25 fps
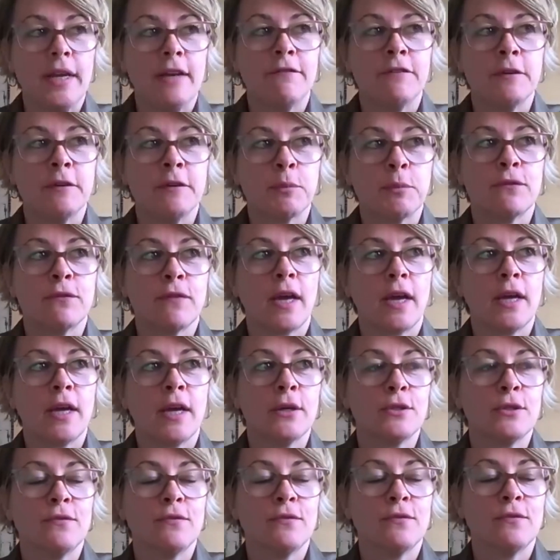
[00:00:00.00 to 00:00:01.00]
if a
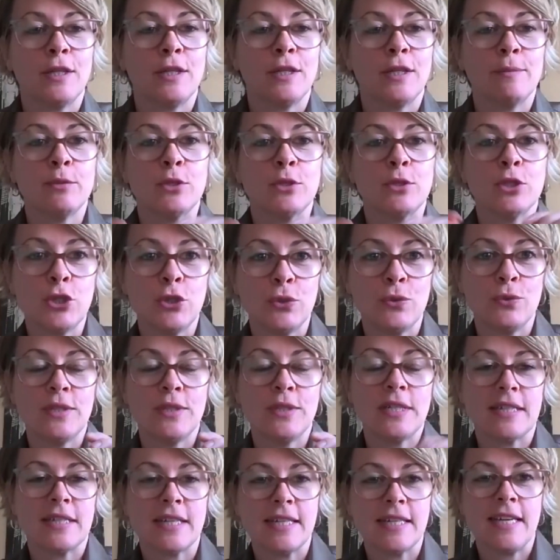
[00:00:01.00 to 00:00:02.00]
provider developed a new
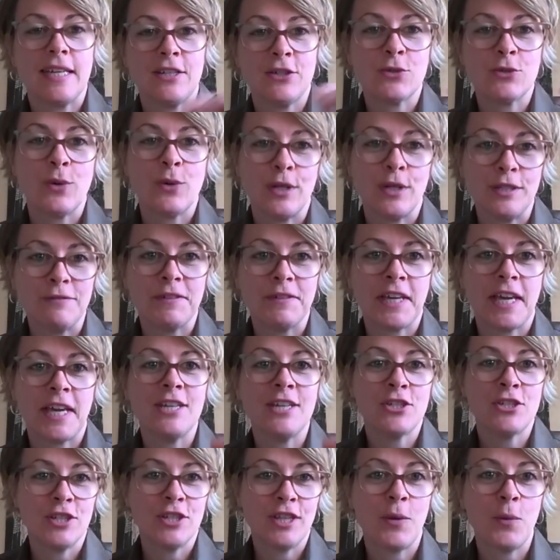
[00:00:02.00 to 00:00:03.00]
designated
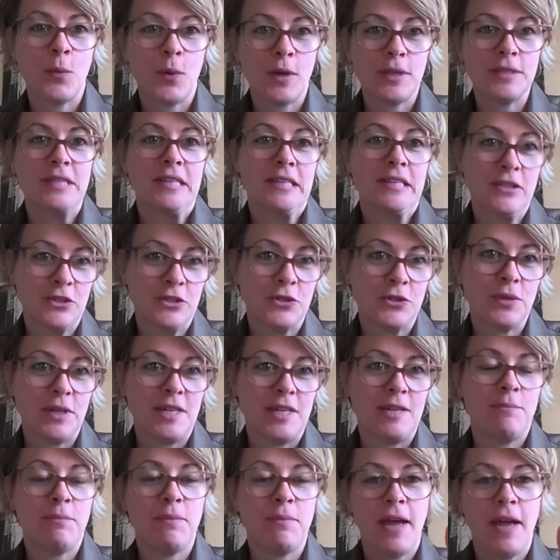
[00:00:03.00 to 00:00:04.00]
qualification that was a
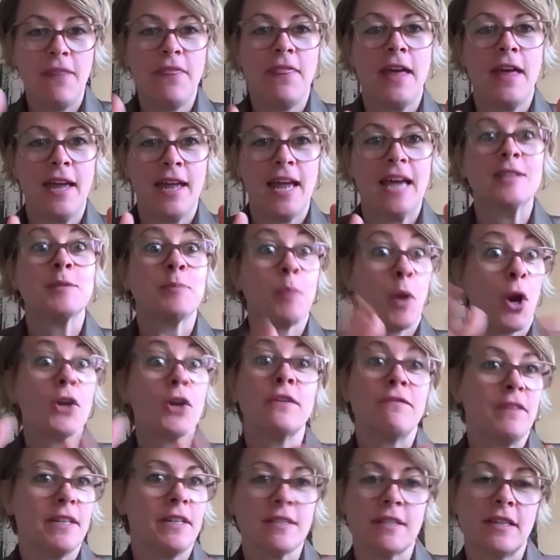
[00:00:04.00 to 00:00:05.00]
degree, and that as part
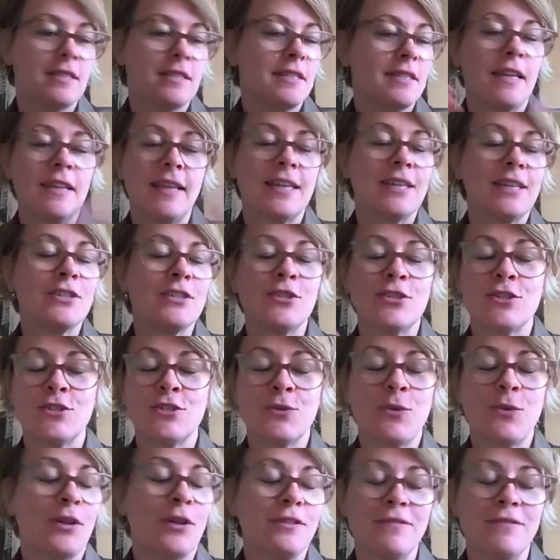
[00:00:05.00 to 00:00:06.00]
of this, let's say they could just
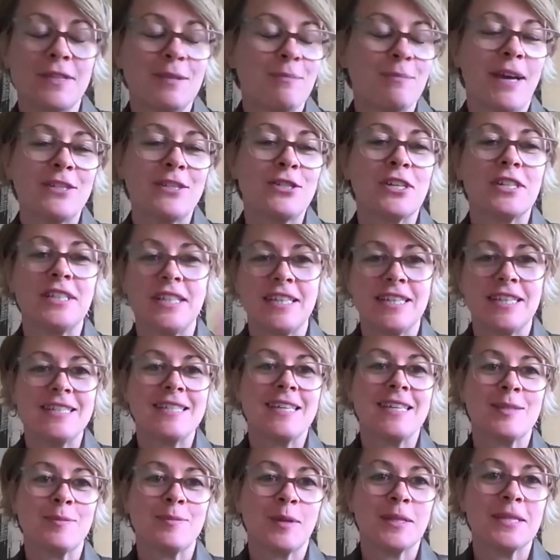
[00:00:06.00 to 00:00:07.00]
do all of this magically in
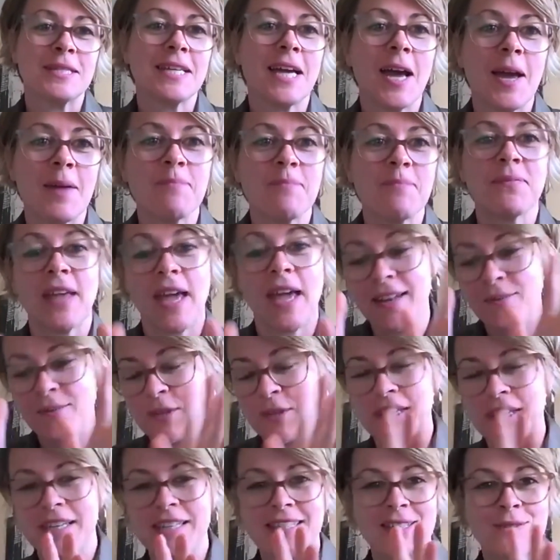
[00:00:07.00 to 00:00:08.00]
6 months' time, and
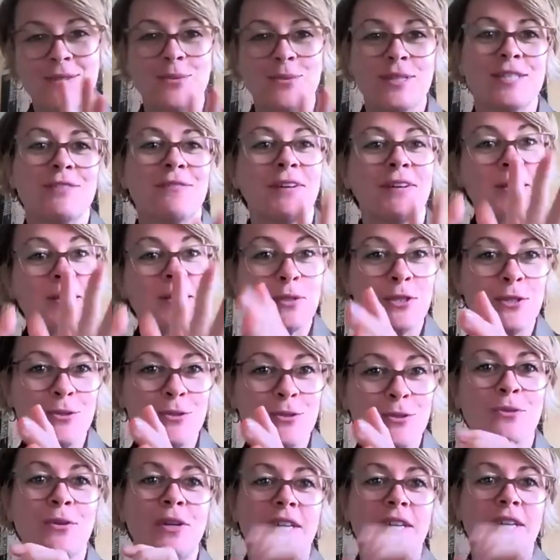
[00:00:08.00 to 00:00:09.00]
what they did was develop a new
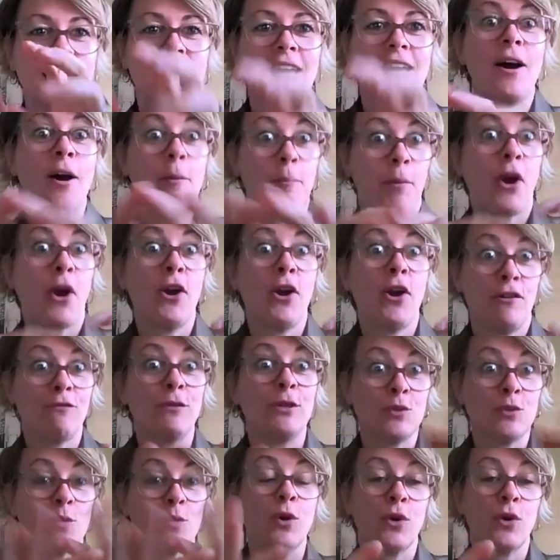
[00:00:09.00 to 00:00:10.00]
degree, part of
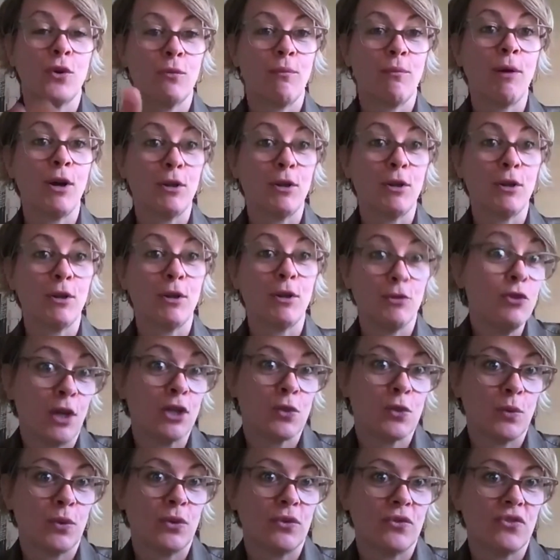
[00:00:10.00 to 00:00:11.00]
which were new
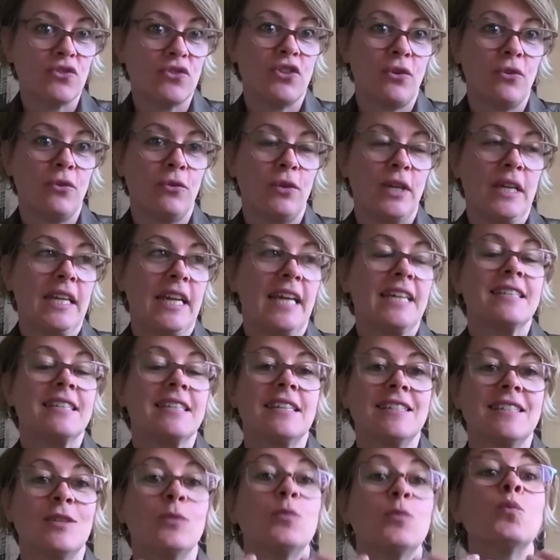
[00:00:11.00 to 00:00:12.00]
modules. So in
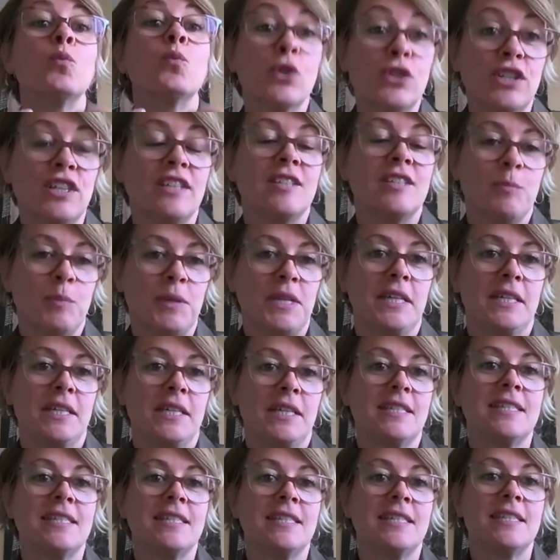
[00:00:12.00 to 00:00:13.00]
essence, it wouldn't be
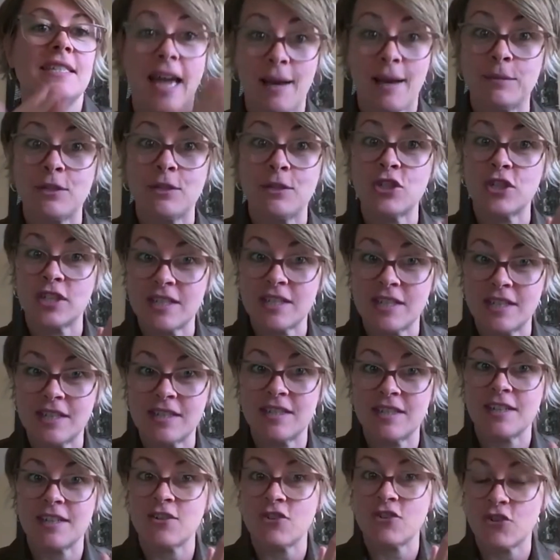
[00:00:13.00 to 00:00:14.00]
an established
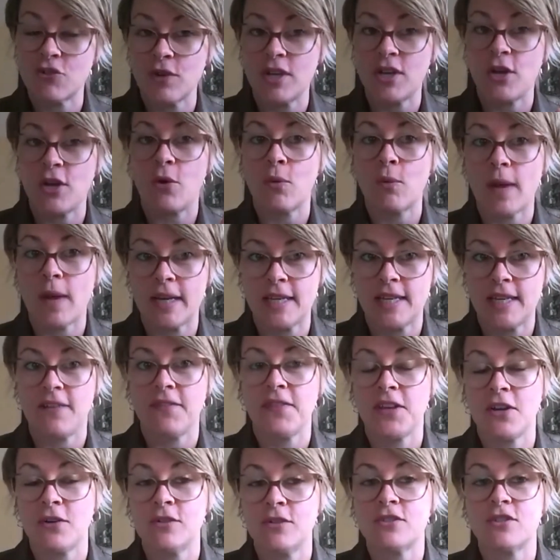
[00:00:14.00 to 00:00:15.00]
existing degree already at
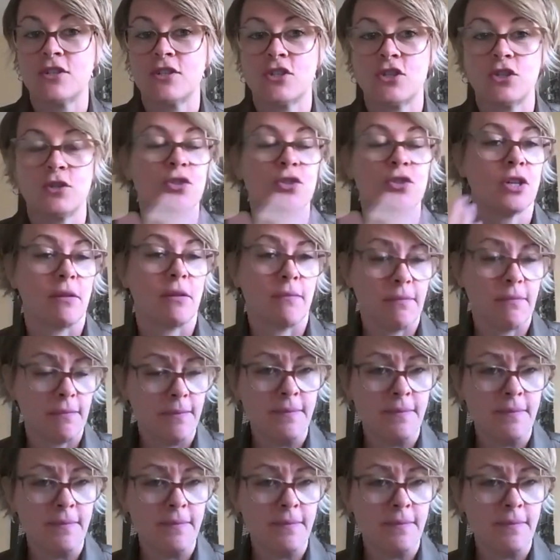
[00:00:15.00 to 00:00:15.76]
their institution.